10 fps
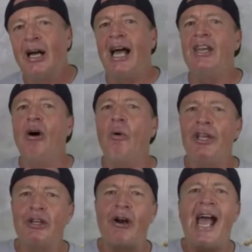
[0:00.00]
I know
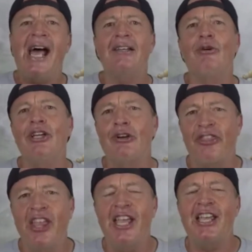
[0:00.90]
what you're at, what you're
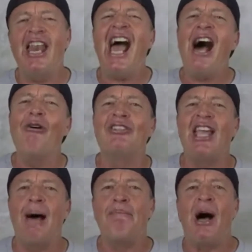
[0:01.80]
thinking. How is
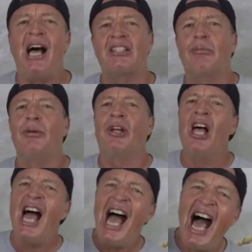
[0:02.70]
that possible,
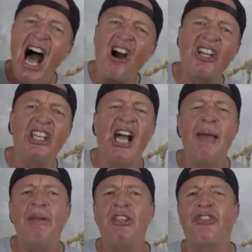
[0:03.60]
Bill? How can
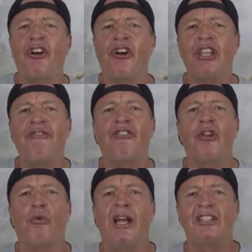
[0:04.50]
I be 30 for
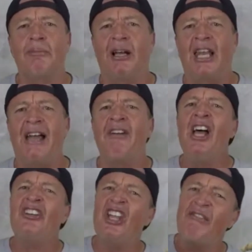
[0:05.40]
the rest of my
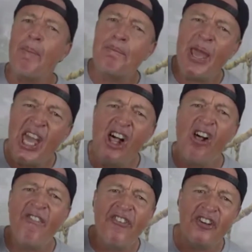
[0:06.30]
life? Do you have a
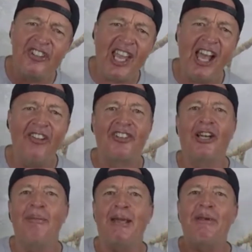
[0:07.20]
pill for sale that's
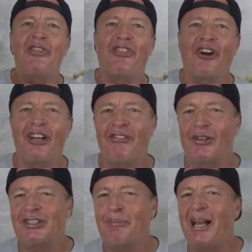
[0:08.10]
going to make me 30 for the
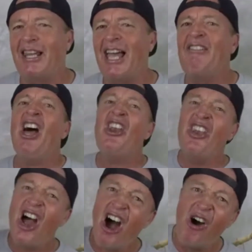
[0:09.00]
rest of my life?
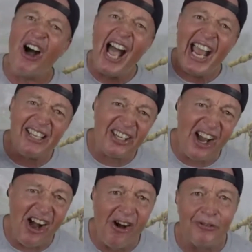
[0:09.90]
No, I
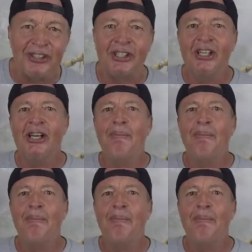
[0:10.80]
don't.